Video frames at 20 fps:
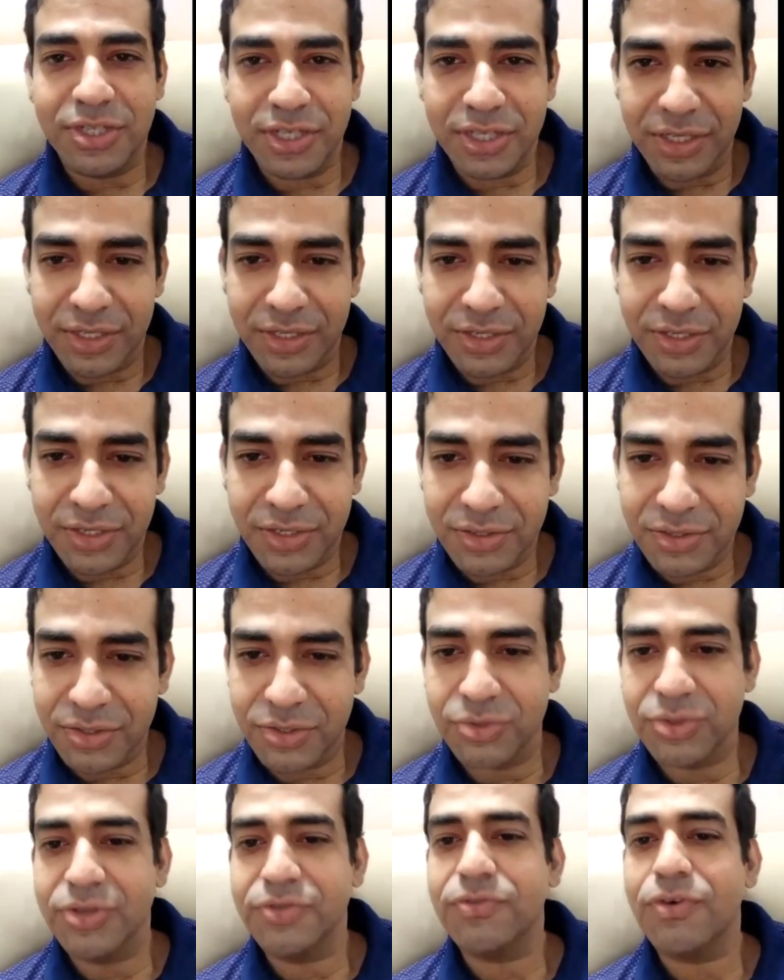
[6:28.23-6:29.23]
they
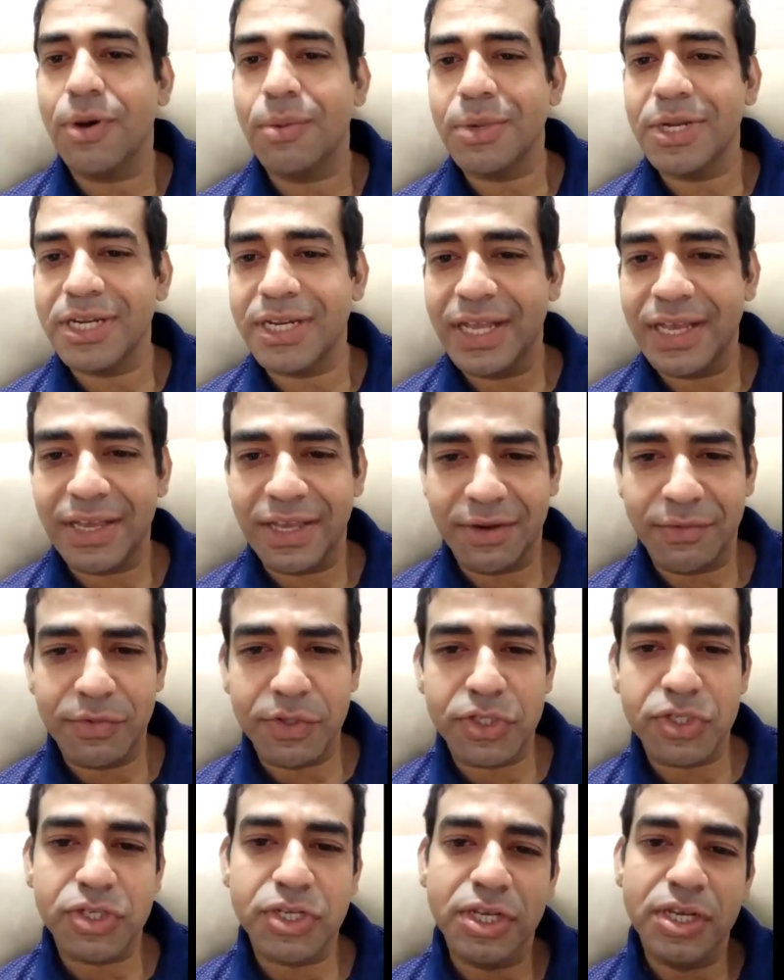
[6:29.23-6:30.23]
uniformly take it,
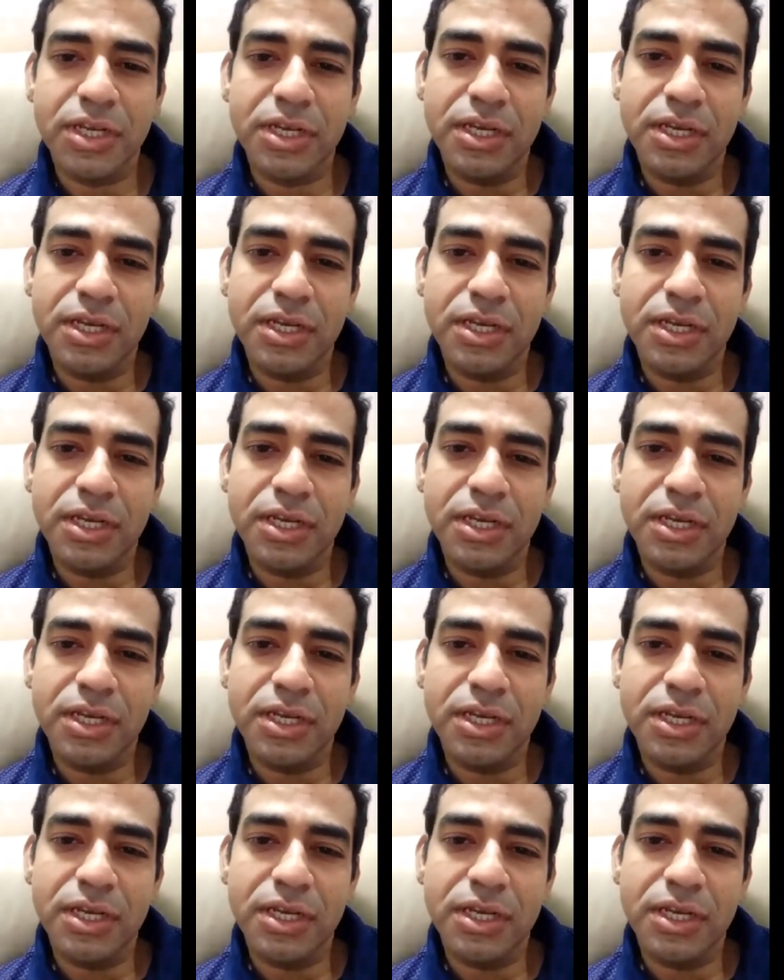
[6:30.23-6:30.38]
which